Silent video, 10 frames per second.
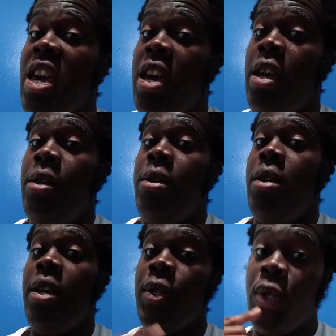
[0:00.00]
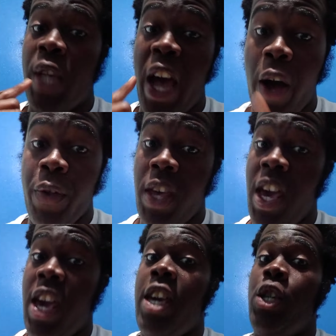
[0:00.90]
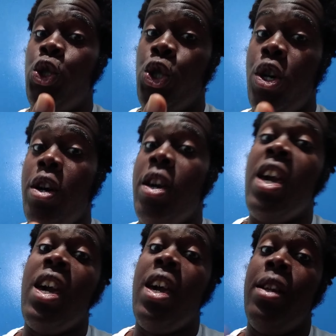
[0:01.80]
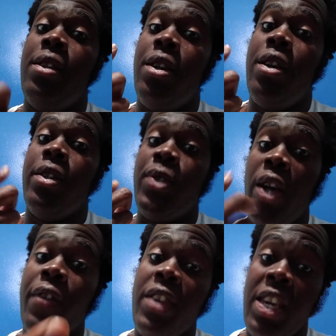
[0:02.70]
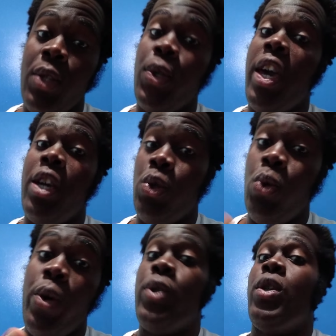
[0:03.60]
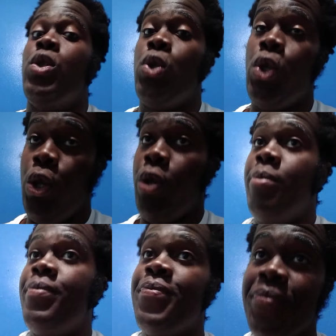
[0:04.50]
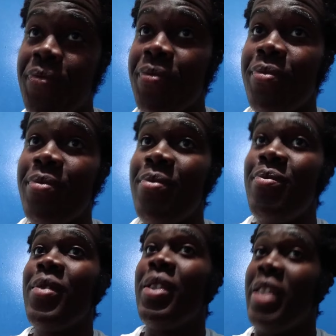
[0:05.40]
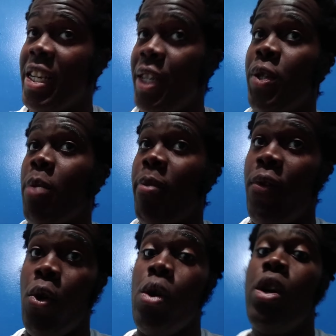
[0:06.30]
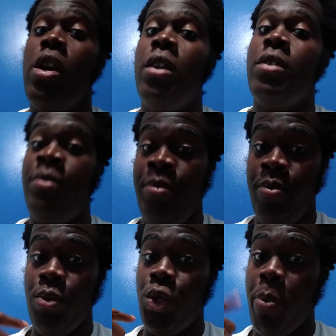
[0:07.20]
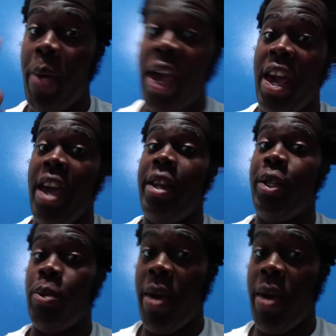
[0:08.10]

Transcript: in South Asia and Southeast Asia and West Asia too. Like I said before, Japan,